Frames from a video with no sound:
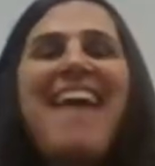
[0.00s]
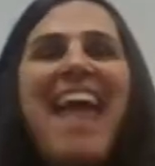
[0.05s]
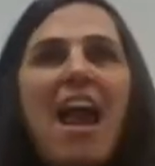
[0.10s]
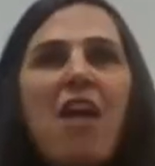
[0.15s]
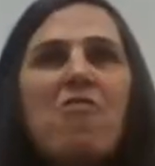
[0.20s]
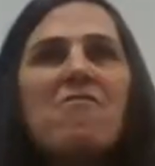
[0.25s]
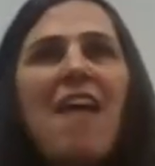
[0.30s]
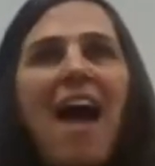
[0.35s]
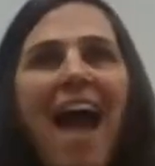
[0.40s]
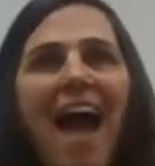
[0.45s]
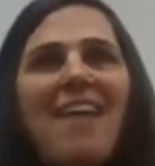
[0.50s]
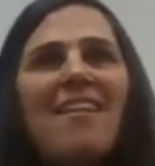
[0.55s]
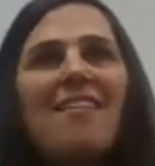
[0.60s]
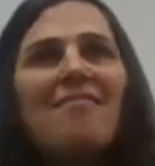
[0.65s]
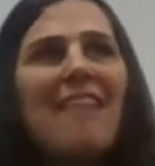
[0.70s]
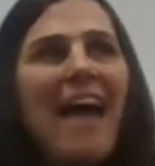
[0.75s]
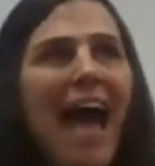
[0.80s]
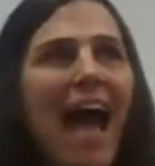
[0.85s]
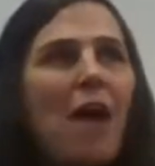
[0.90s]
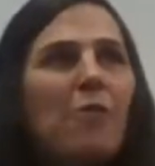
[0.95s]
Then they're
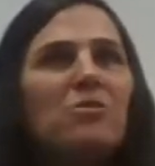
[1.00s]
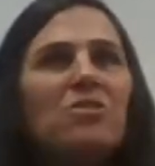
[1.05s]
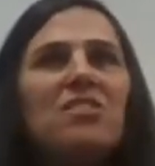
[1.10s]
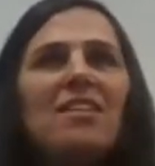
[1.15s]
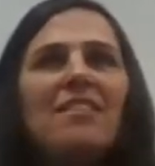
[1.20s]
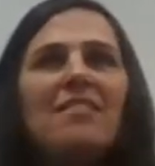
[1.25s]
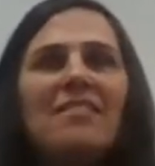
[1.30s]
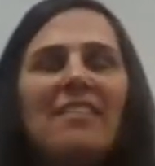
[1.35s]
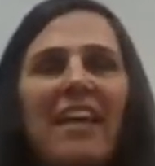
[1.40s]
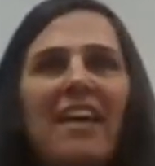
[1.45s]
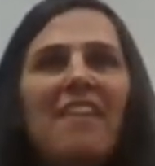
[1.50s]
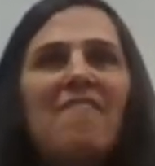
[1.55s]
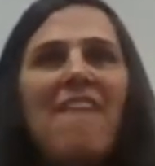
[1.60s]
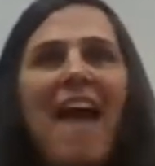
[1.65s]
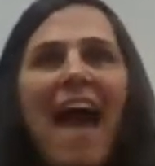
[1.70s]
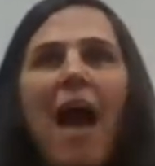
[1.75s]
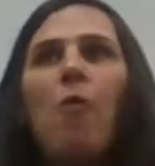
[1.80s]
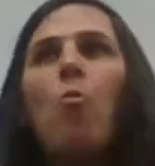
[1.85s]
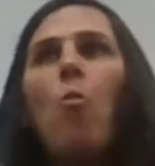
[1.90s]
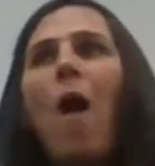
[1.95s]
not allowed to
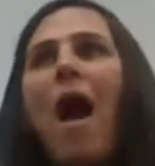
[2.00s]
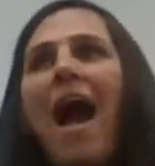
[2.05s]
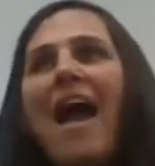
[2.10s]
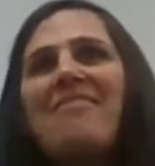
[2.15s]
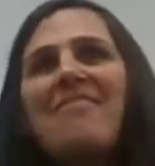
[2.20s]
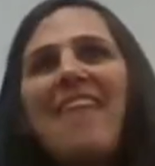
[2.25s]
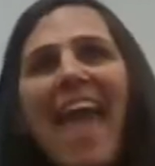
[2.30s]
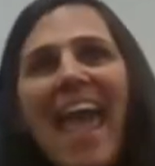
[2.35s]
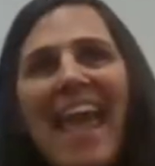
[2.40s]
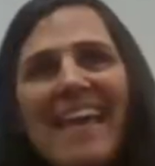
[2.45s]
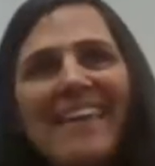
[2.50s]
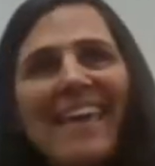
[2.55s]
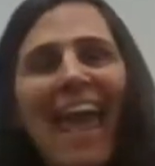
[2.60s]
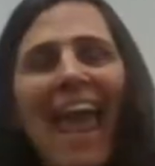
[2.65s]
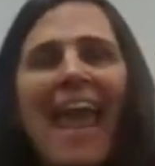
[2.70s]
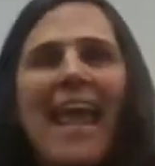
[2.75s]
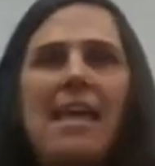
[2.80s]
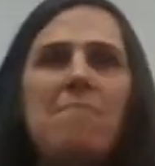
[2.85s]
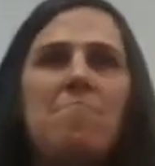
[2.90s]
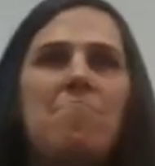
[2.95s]
live out why
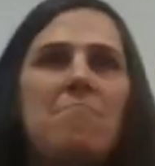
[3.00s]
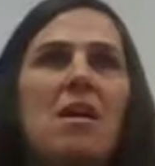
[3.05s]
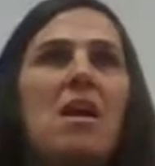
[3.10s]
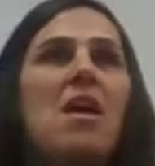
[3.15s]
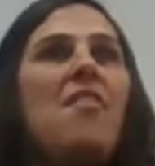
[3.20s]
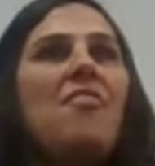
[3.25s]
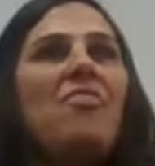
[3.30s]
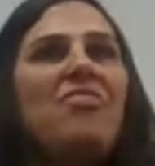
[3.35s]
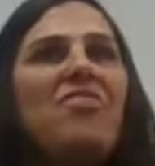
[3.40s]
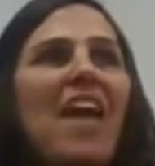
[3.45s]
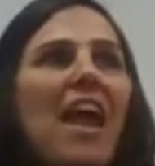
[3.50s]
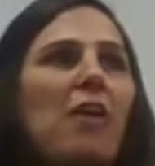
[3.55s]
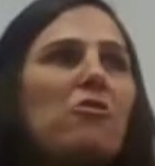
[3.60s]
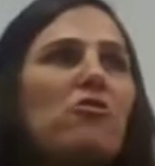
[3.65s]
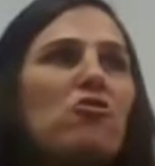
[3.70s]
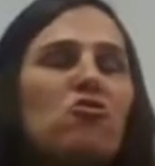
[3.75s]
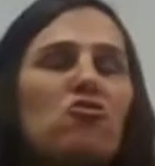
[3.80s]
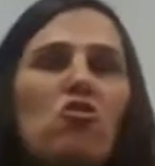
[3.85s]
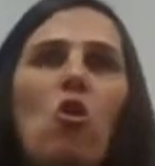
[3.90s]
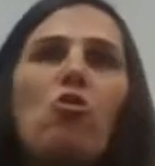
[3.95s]
they came,
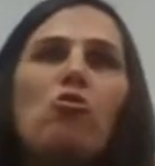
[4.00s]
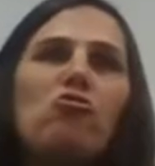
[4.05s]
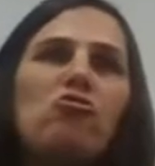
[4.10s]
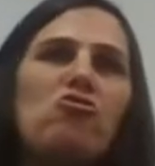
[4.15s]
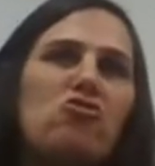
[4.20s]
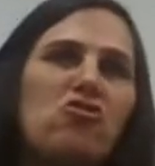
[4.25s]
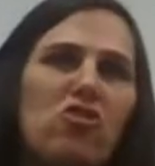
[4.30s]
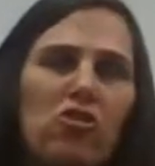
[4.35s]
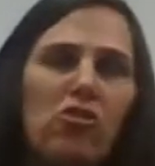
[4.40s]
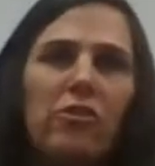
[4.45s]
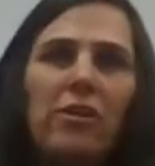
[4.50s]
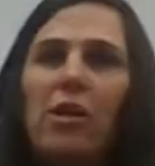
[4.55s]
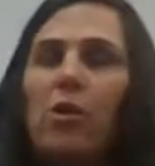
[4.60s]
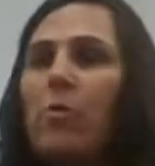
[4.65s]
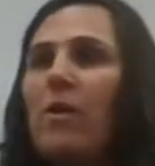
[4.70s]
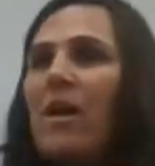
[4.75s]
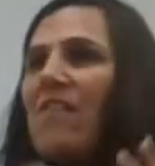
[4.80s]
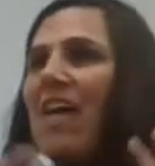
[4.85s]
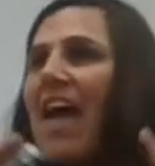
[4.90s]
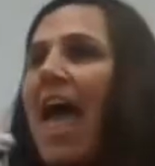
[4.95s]
their soul's
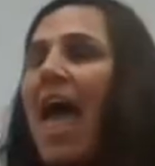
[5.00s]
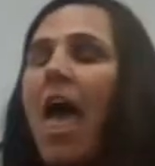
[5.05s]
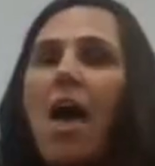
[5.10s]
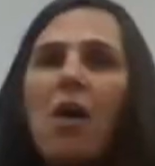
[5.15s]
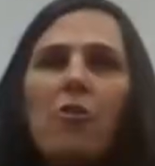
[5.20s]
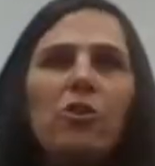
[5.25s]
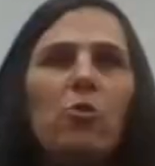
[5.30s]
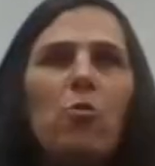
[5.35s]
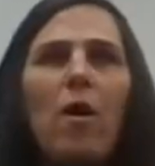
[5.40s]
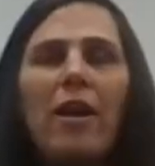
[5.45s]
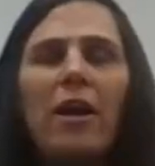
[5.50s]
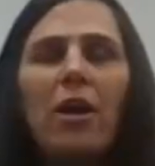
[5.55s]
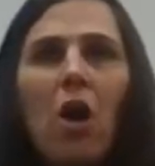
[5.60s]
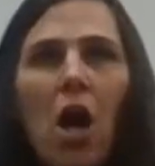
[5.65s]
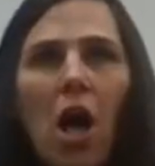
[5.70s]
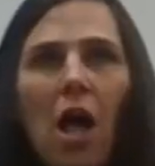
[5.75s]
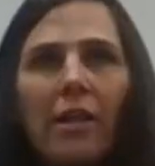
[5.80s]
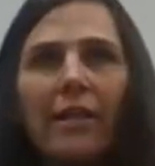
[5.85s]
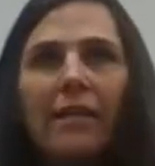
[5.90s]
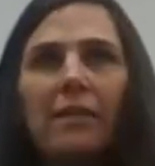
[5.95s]
journey, or whatever the hell you
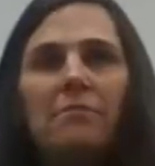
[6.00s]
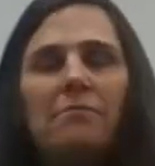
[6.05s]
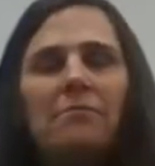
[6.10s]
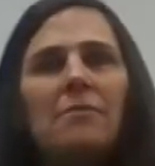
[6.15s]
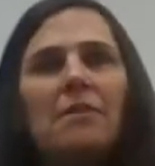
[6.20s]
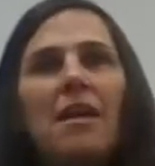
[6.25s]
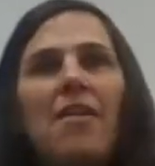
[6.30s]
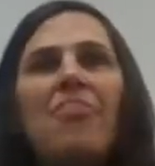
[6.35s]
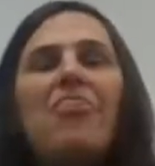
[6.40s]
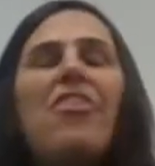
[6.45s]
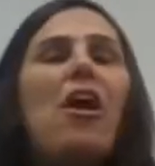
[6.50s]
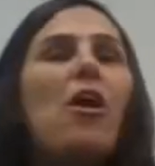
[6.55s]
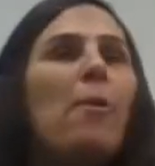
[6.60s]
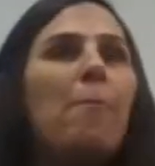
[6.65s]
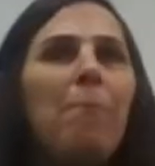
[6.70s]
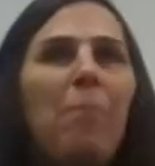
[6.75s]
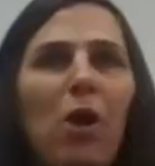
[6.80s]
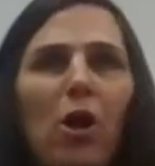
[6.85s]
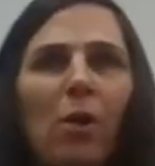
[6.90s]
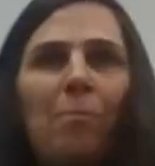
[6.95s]
want to call it,
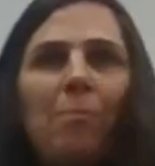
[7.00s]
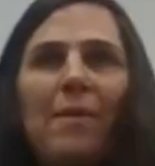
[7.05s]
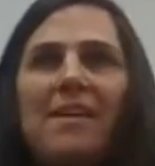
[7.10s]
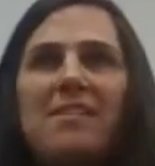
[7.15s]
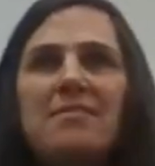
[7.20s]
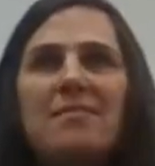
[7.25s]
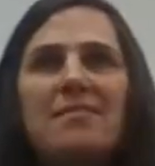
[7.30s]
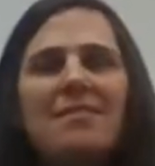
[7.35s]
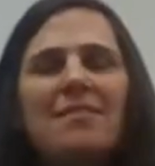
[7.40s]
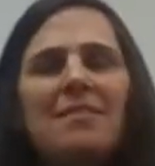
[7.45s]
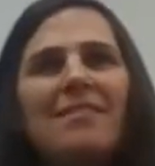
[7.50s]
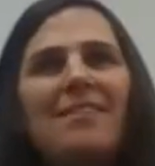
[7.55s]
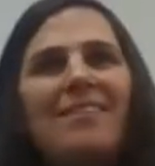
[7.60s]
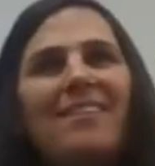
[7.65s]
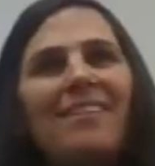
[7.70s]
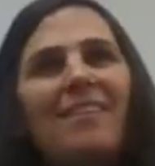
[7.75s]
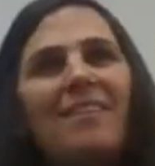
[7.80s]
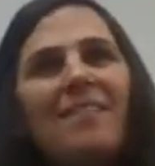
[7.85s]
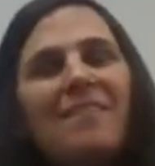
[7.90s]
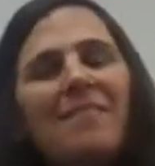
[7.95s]
their
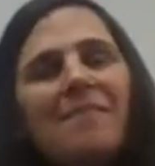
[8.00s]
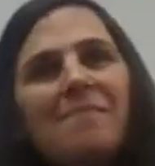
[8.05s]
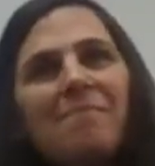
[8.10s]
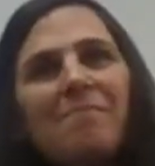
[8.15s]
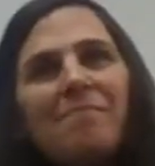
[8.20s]
purpose.